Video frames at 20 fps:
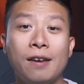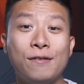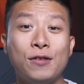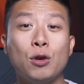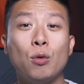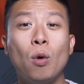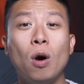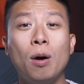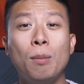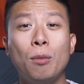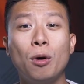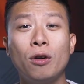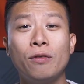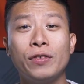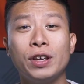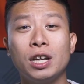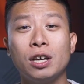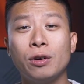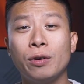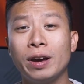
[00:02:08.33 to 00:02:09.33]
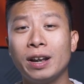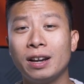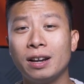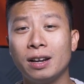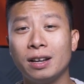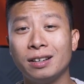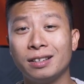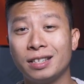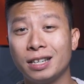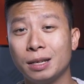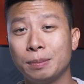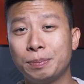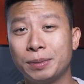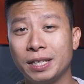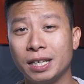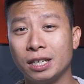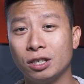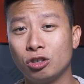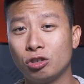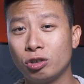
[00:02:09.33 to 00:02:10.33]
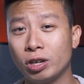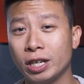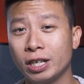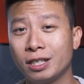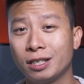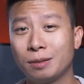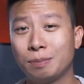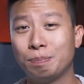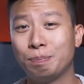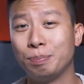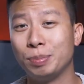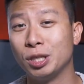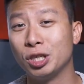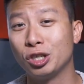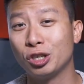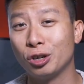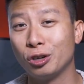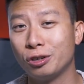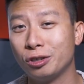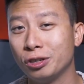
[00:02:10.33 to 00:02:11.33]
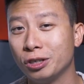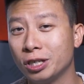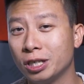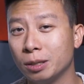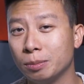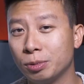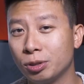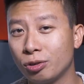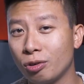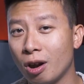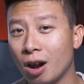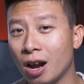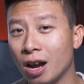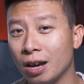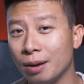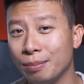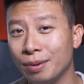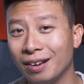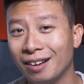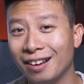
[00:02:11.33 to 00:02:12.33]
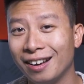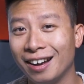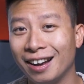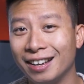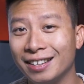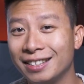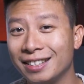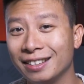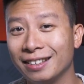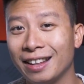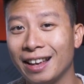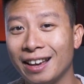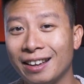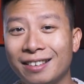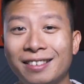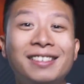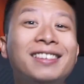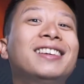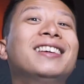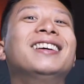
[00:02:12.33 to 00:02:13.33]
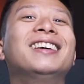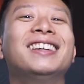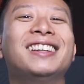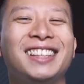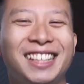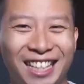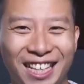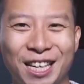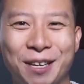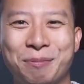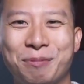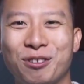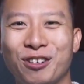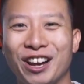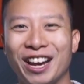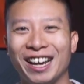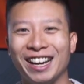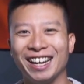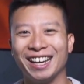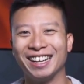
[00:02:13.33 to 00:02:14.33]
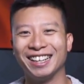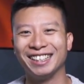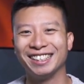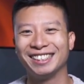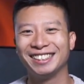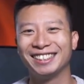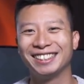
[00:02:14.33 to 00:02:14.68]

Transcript: If you want more video editing tips and tricks, be sure to subscribe. Until then, keep creating.